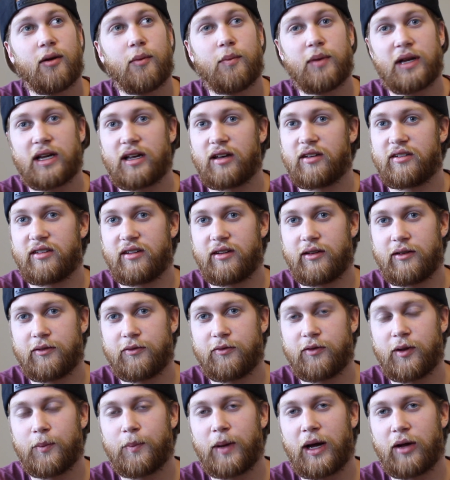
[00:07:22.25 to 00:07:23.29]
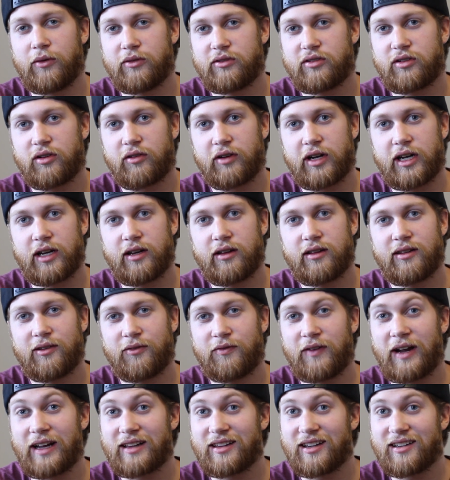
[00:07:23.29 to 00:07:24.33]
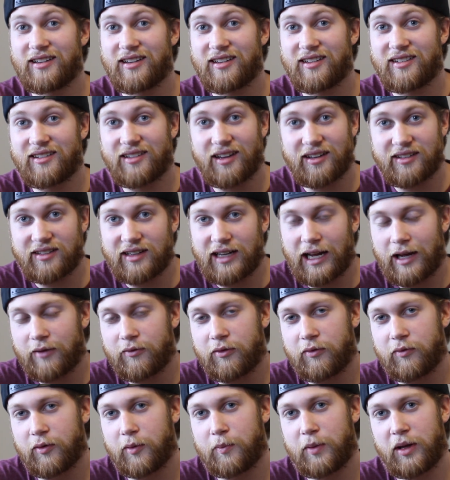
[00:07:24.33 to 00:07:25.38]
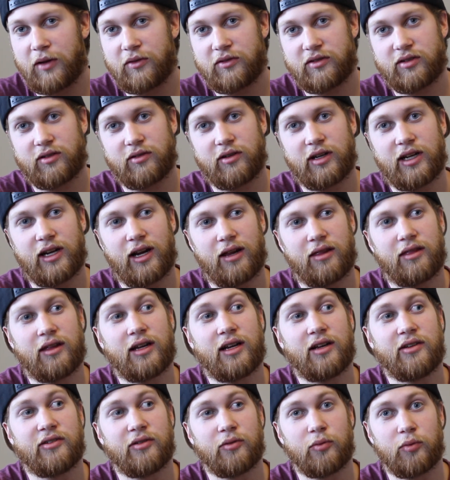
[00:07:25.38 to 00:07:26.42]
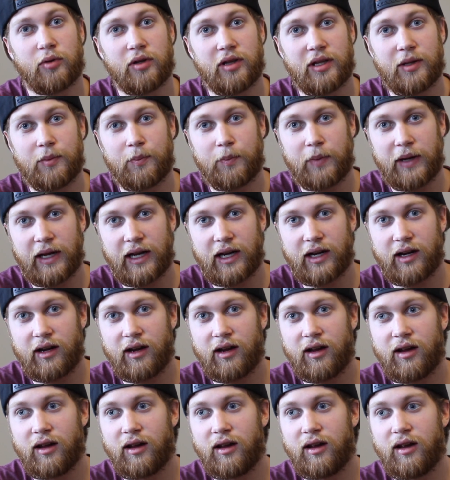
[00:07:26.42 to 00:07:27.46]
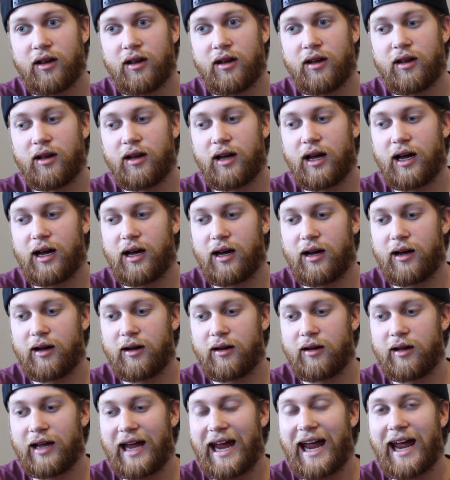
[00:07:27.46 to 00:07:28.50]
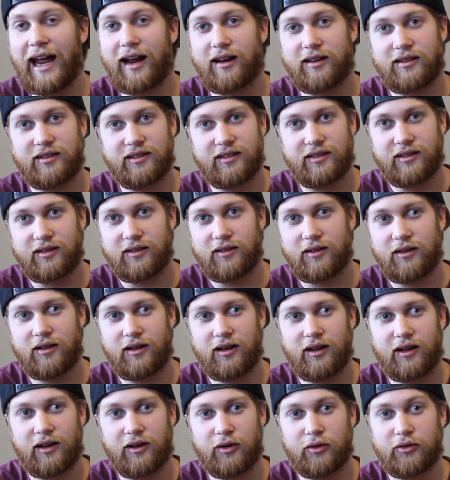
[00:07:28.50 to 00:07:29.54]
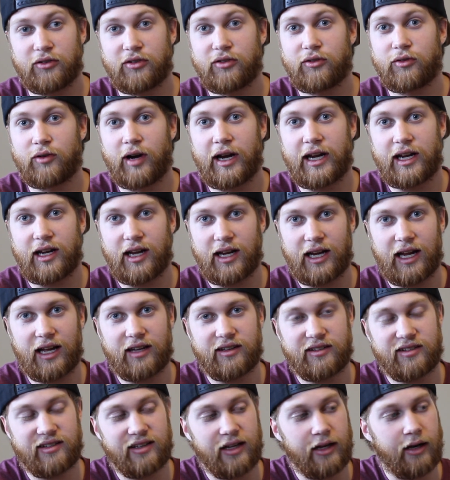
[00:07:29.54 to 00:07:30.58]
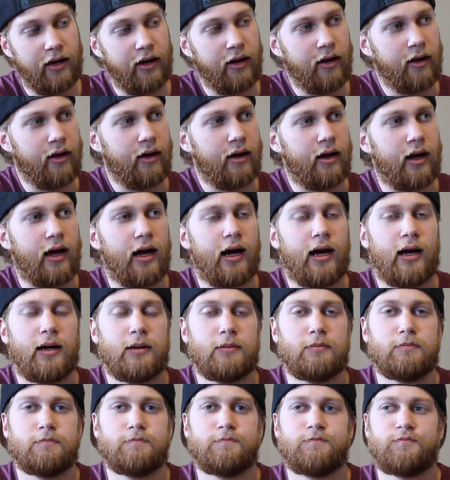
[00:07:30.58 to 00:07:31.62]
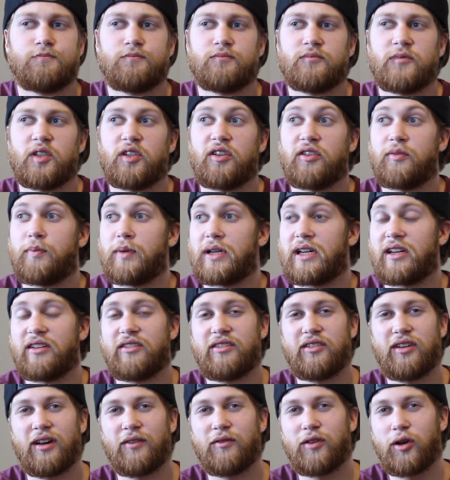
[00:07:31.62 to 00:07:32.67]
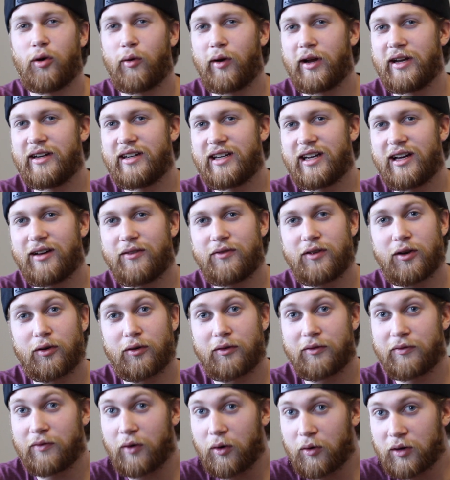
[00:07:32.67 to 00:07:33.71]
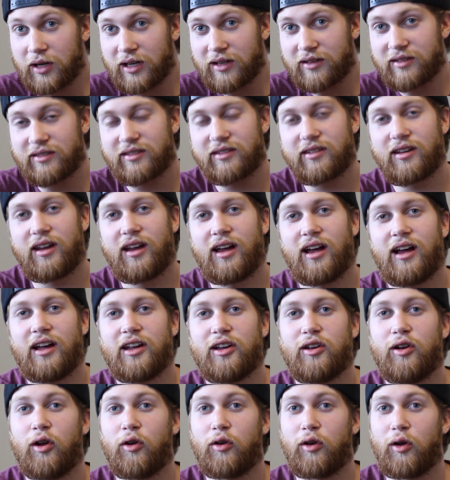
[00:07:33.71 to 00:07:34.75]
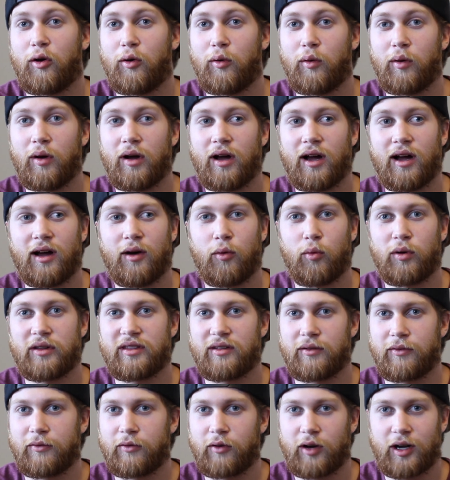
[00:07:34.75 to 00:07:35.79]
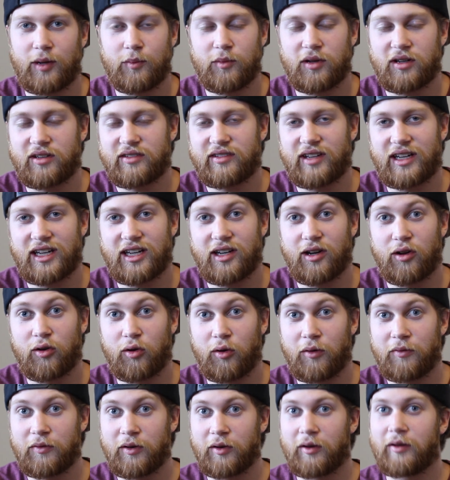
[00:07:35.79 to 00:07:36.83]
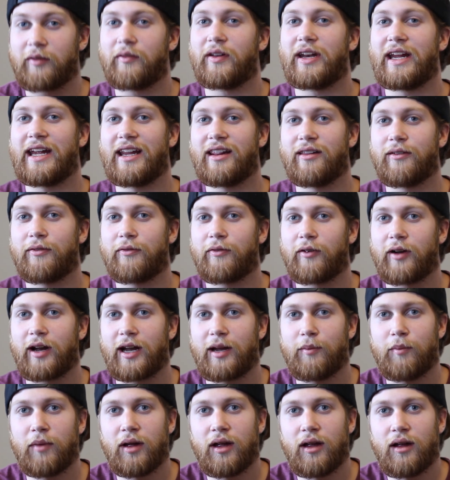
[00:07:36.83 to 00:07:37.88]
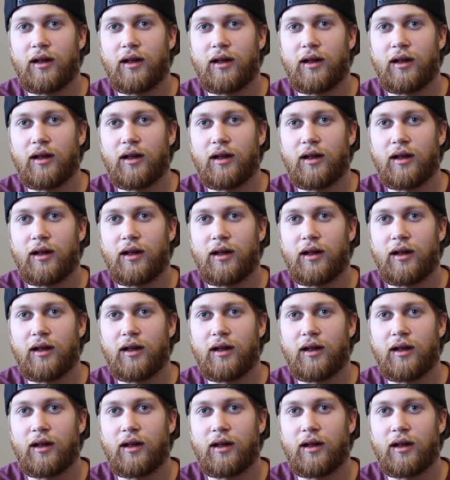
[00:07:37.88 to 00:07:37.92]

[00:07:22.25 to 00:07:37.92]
because of the flip out screen. The fact that this doesn't have a flip out screen, I think, is a really big X or strike against it. Just because you have no idea if you're in focus, you don't know what the frame looks like, you don't know if you're even in the frame.